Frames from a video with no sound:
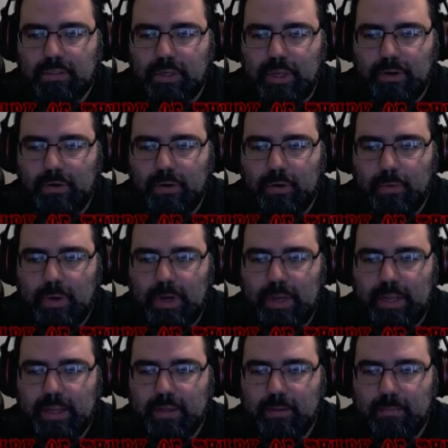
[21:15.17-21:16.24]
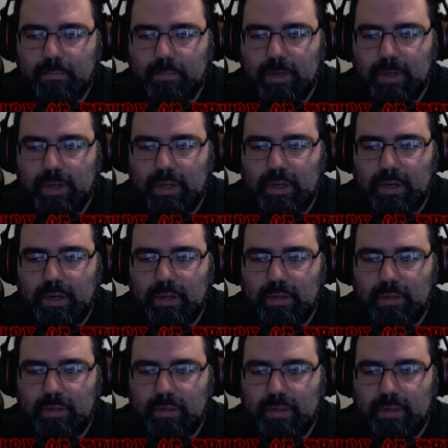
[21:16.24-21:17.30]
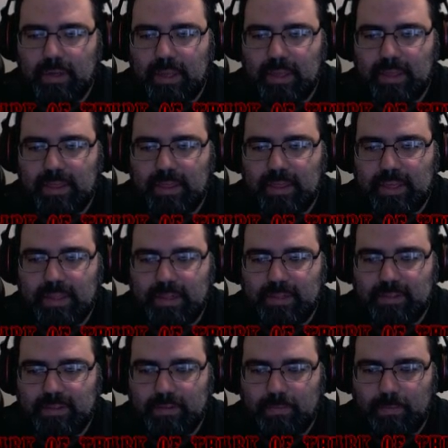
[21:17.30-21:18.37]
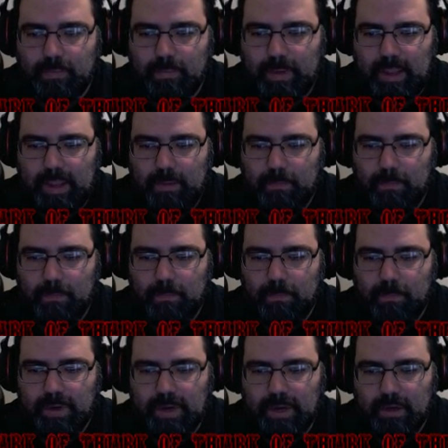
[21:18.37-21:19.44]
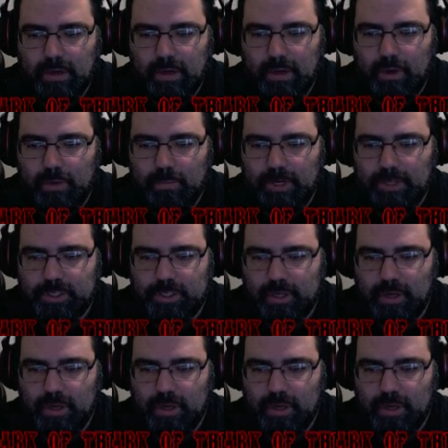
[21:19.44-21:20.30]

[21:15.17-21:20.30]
I don't know why, but I think that's the way I need to go. I'm not sure.